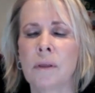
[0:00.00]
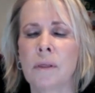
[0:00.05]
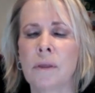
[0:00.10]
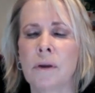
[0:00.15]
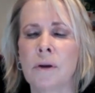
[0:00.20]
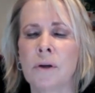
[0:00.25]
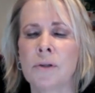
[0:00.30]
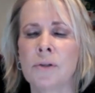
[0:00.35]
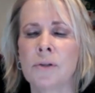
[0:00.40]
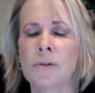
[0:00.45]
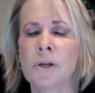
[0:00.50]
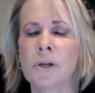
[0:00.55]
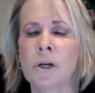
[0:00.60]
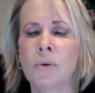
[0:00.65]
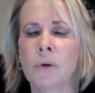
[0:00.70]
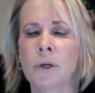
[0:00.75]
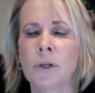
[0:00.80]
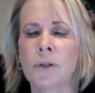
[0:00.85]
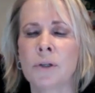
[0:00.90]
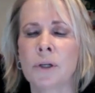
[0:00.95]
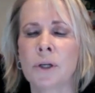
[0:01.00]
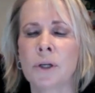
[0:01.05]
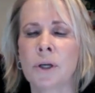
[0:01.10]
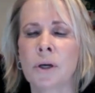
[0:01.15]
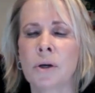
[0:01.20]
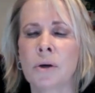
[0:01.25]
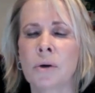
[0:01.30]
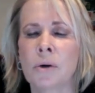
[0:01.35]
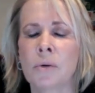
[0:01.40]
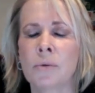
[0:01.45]
There's nowhere to
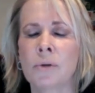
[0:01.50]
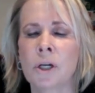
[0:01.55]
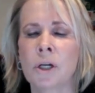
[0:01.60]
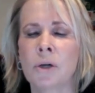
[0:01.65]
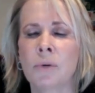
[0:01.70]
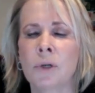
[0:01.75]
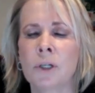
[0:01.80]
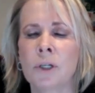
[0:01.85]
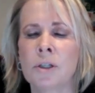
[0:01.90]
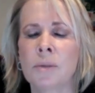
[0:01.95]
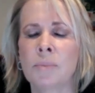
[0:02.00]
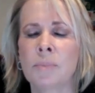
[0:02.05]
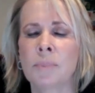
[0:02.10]
go, nowhere to